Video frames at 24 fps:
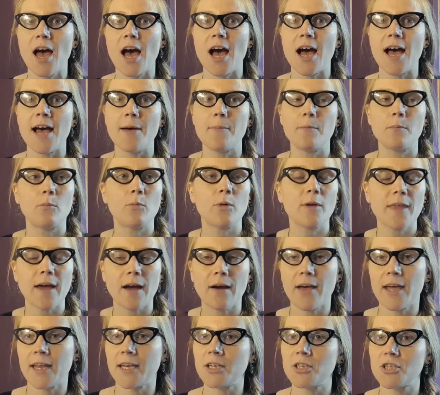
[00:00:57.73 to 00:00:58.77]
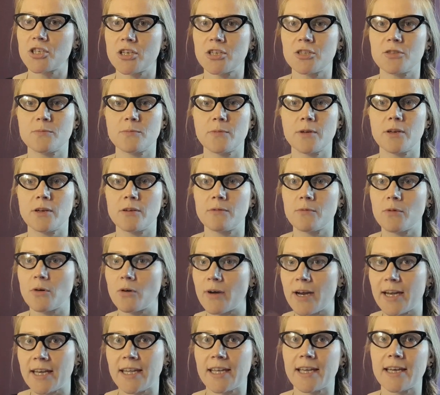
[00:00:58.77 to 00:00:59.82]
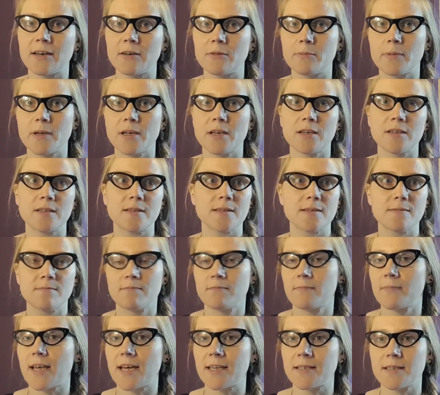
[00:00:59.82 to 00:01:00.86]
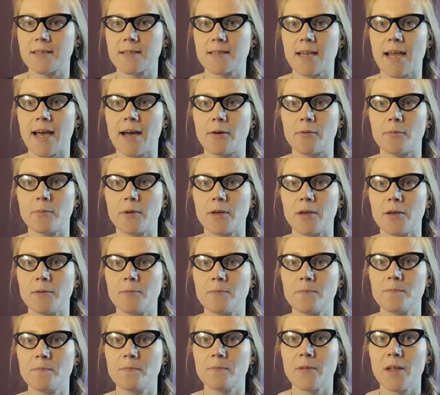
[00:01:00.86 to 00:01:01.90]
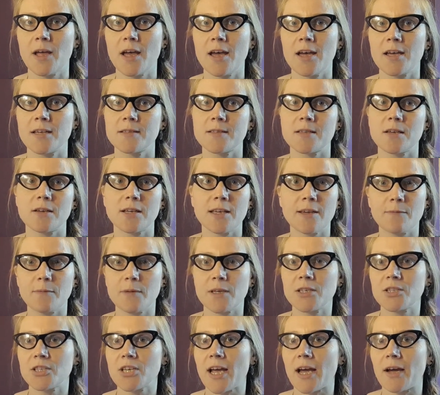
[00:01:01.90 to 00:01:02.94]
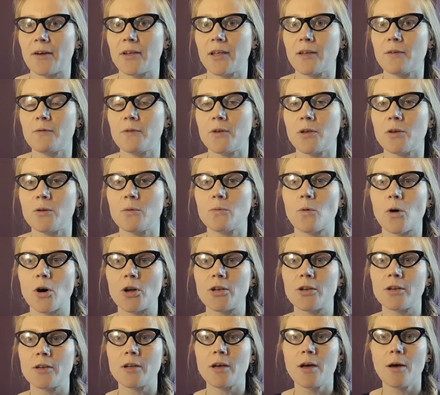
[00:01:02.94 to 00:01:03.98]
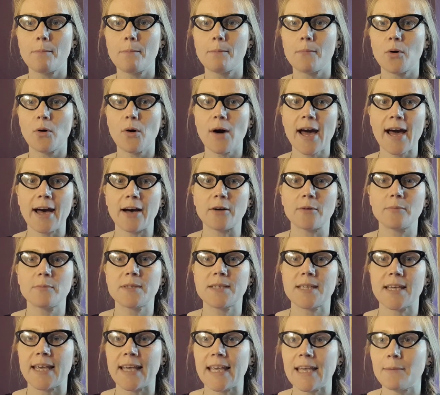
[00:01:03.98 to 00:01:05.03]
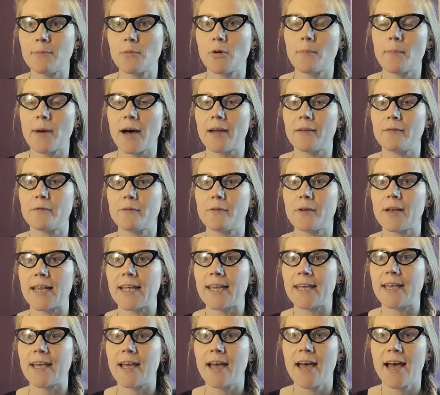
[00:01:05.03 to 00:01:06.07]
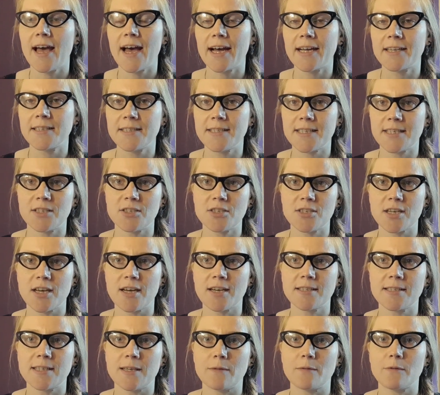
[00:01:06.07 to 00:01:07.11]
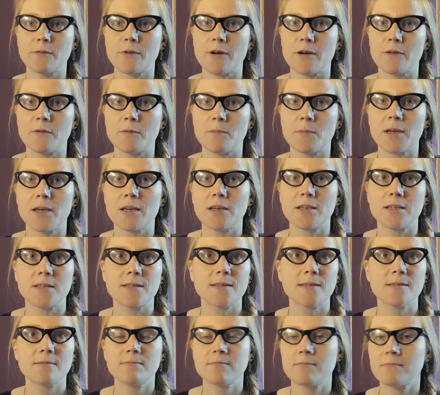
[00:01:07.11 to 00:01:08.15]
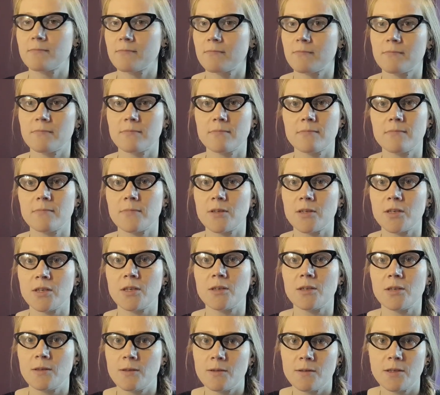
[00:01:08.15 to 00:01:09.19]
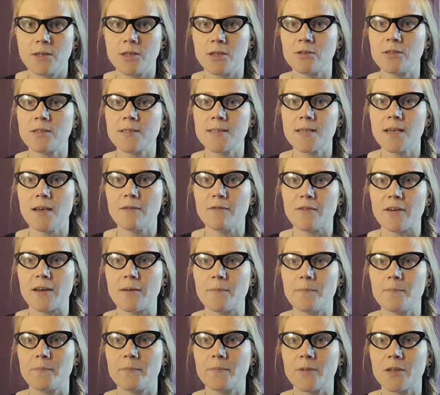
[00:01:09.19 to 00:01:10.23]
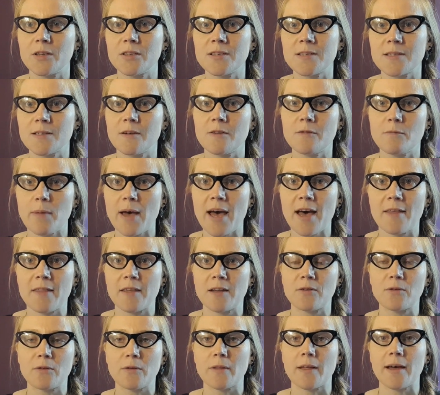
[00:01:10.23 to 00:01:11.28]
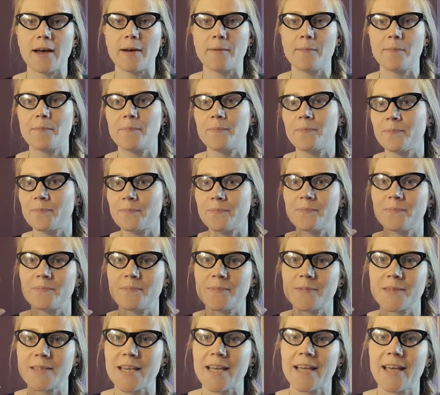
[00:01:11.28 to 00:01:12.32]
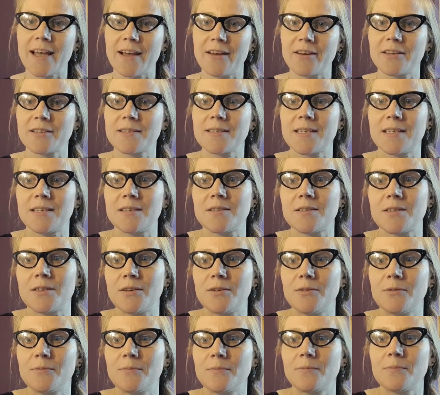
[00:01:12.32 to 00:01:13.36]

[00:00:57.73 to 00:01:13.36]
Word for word: um, without any judgment or any guilt because that doesn't help you. So give me a shout if you want more help to eat more mindfully and ditch dieting forever because you deserve it. You deserve better than all that. Take care and I'll see you soon.